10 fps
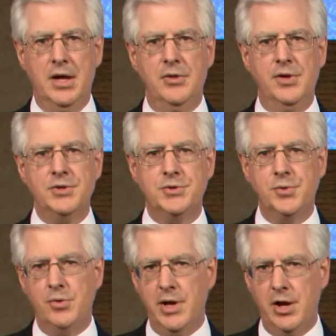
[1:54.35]
This
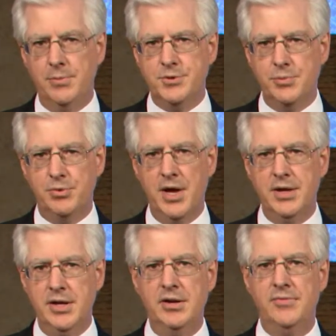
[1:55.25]
tool helps you
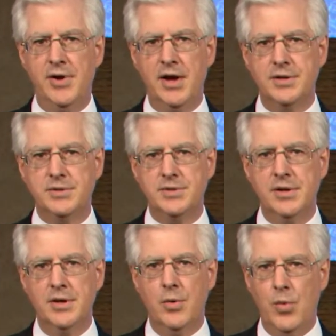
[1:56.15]
plan in advance
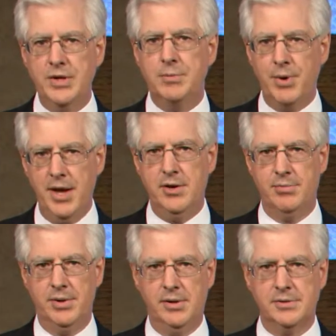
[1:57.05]
when to pay your
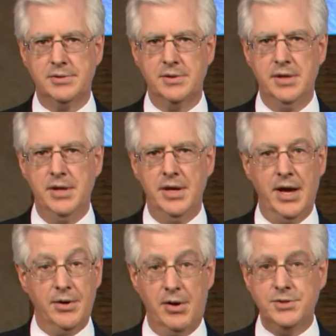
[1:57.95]
bills.
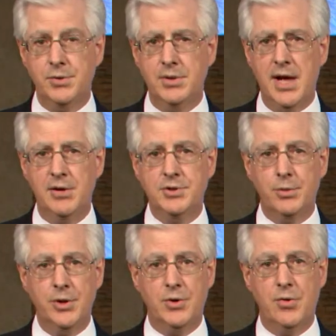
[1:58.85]
It also allows you
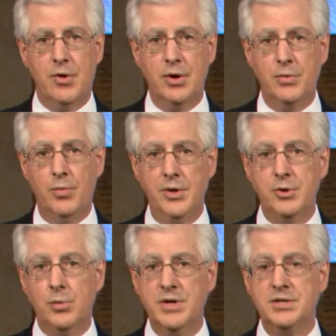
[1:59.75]
to record when
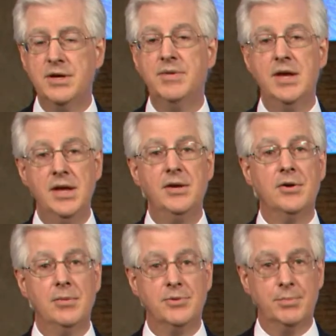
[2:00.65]
you'll receive the
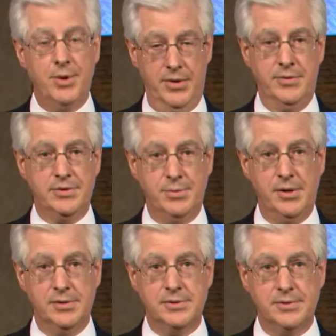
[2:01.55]
income to pay those
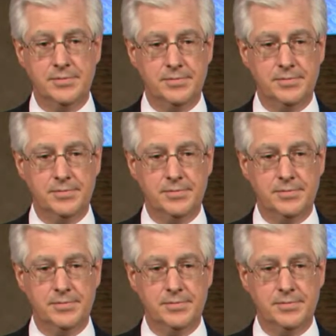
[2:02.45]
bills.